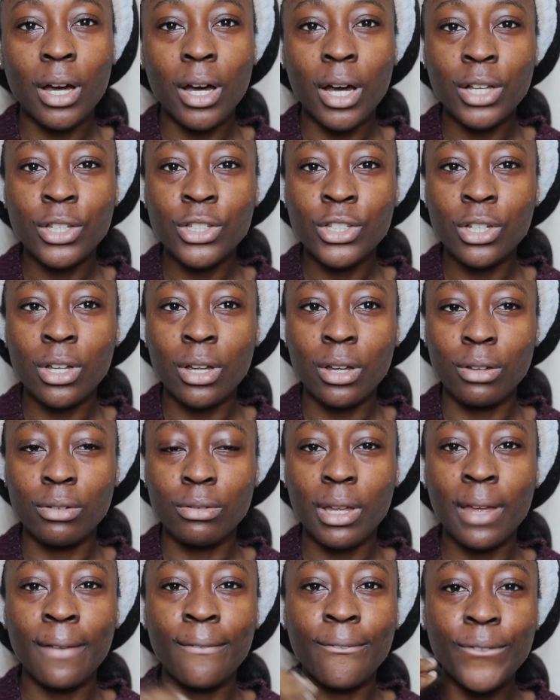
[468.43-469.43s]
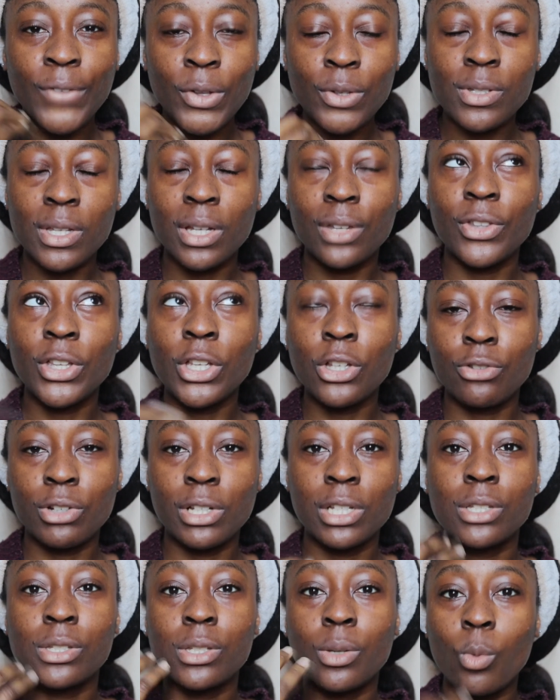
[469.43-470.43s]
I don't know, it feels like the
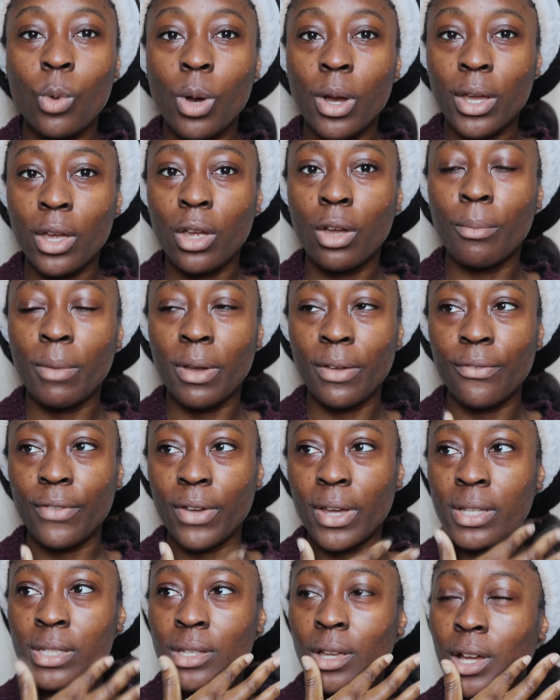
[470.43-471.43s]
ingredients are working on my face.